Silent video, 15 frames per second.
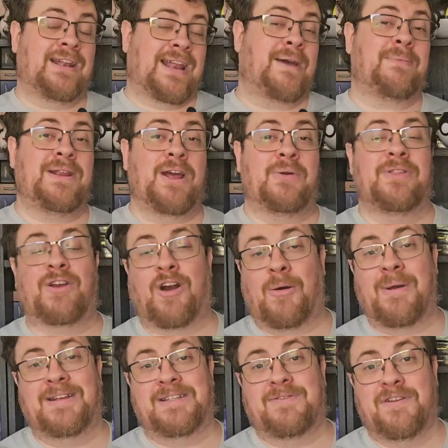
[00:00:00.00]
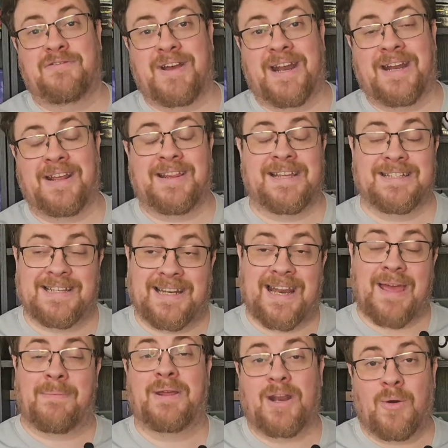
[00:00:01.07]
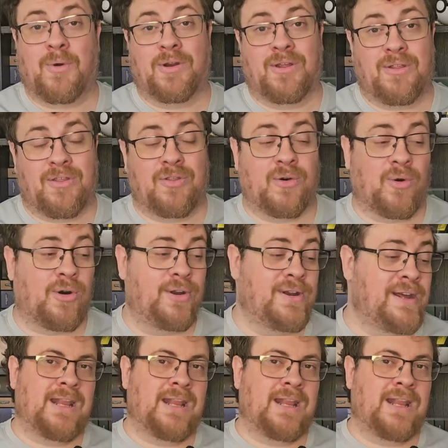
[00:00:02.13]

Let me know in the comments if you read any of these. Let me know what you thought.